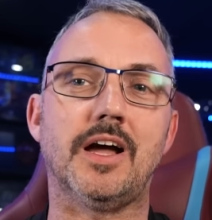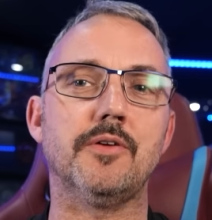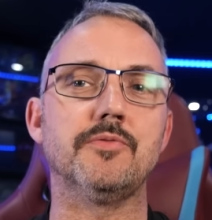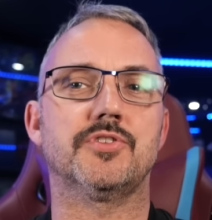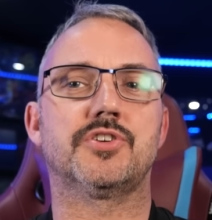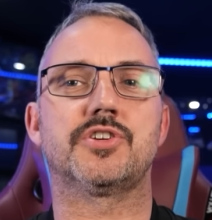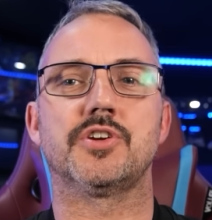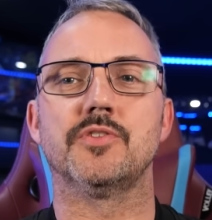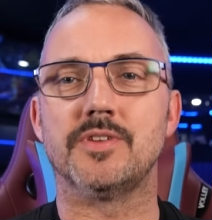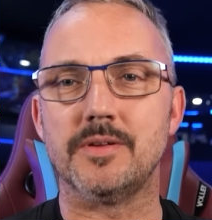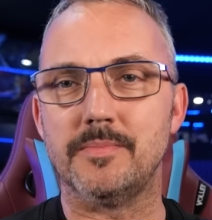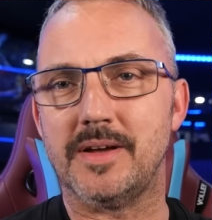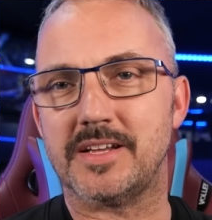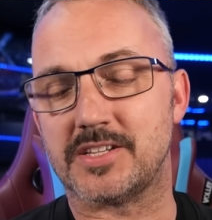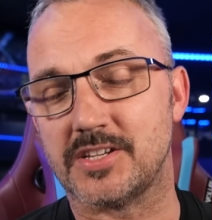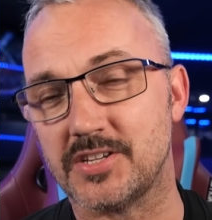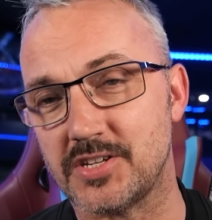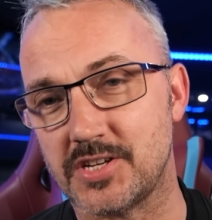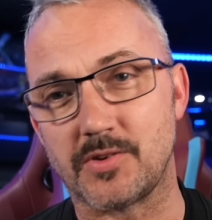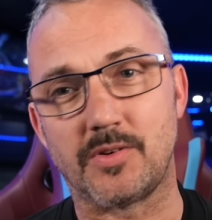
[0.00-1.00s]
Don't shoot the
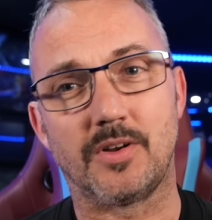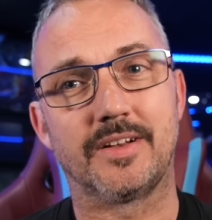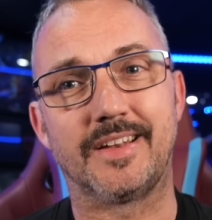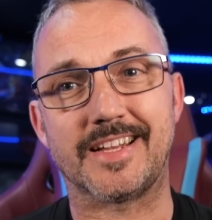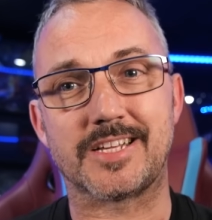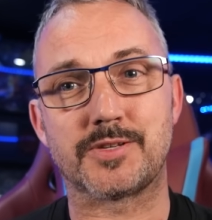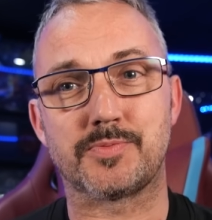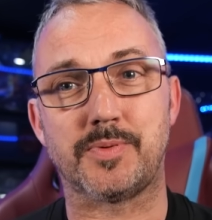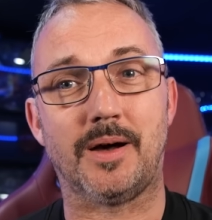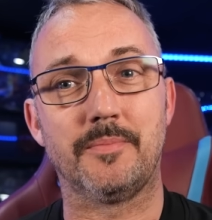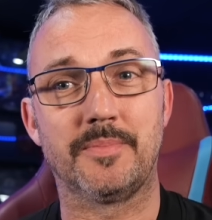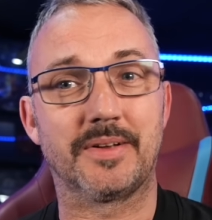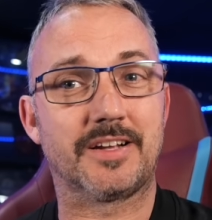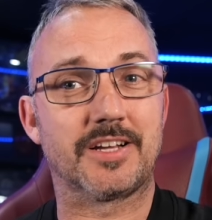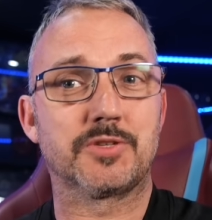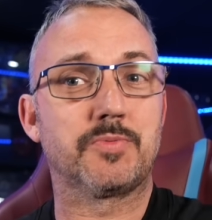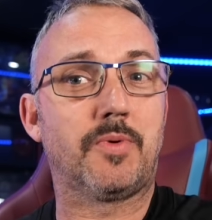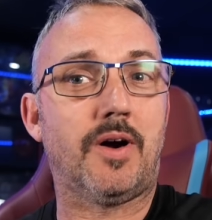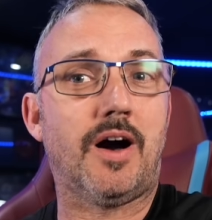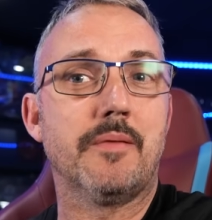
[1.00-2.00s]
messenger on this one,
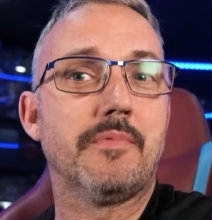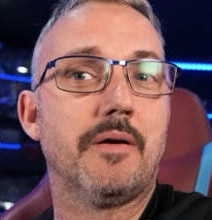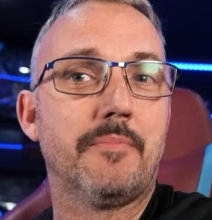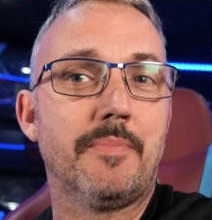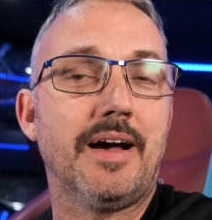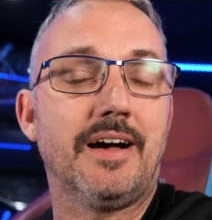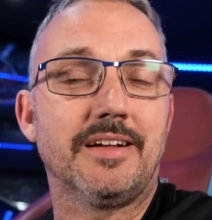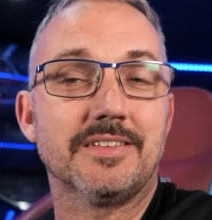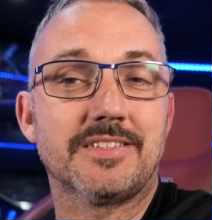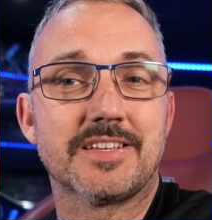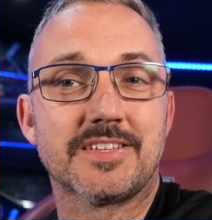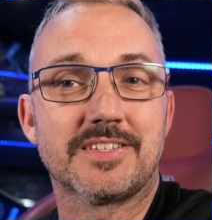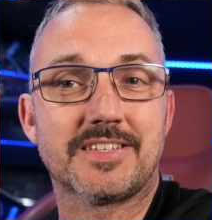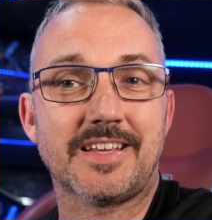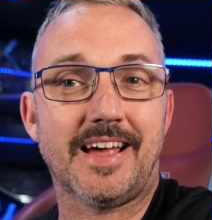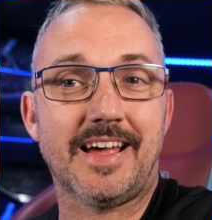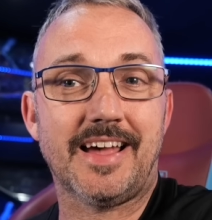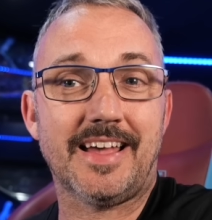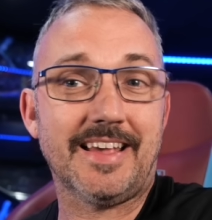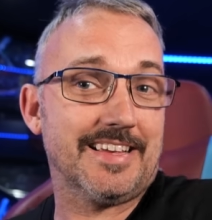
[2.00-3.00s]
because what I'm about to
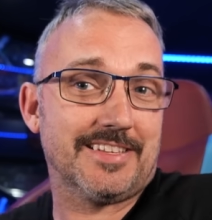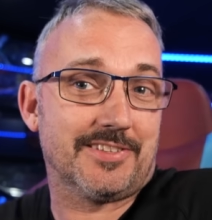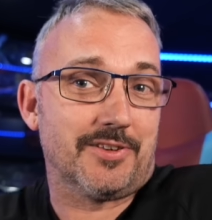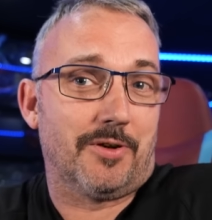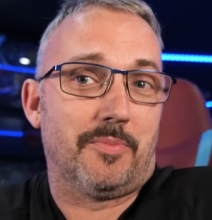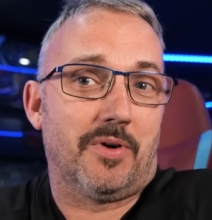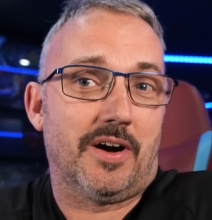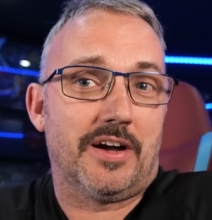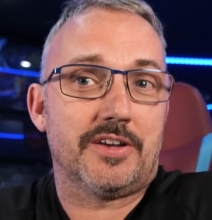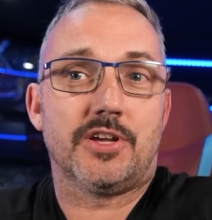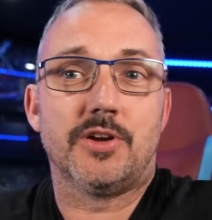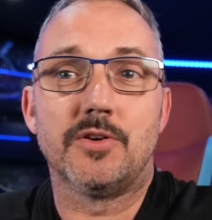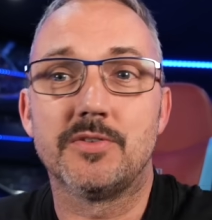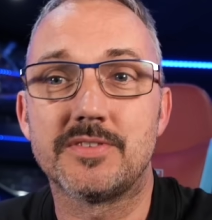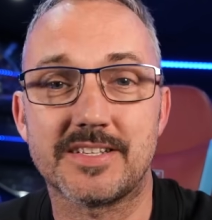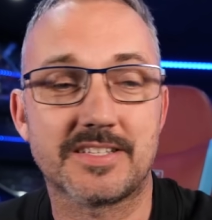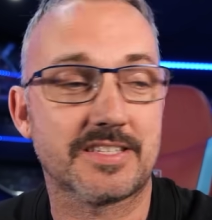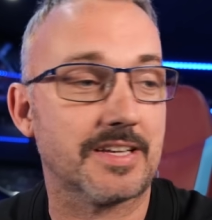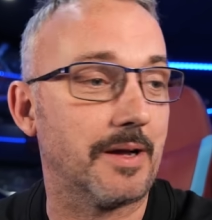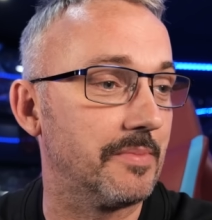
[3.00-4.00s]
say, it's not my
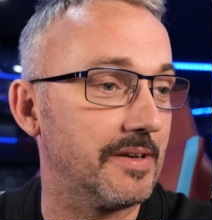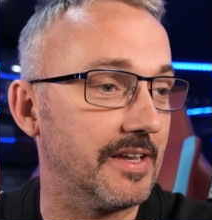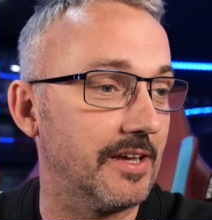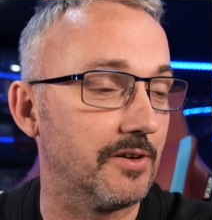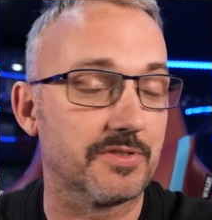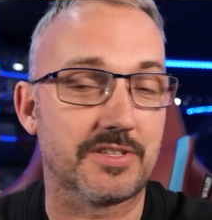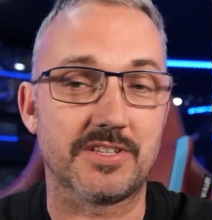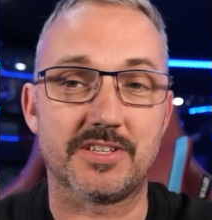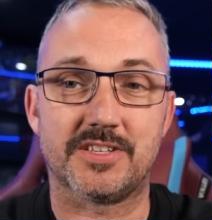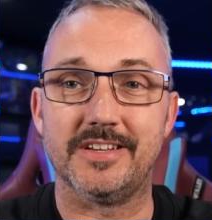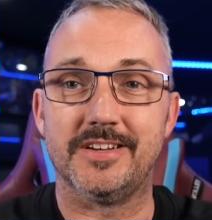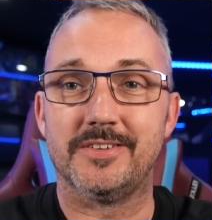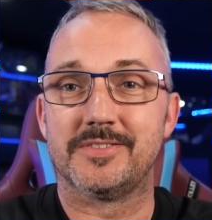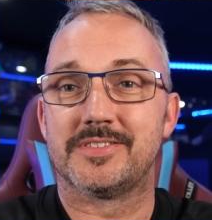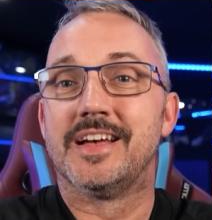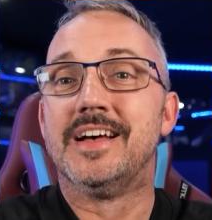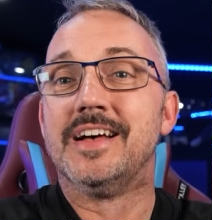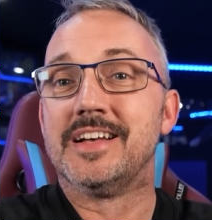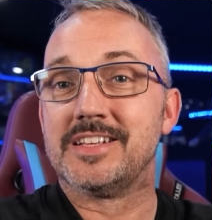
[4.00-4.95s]
news, it's somebody else's news.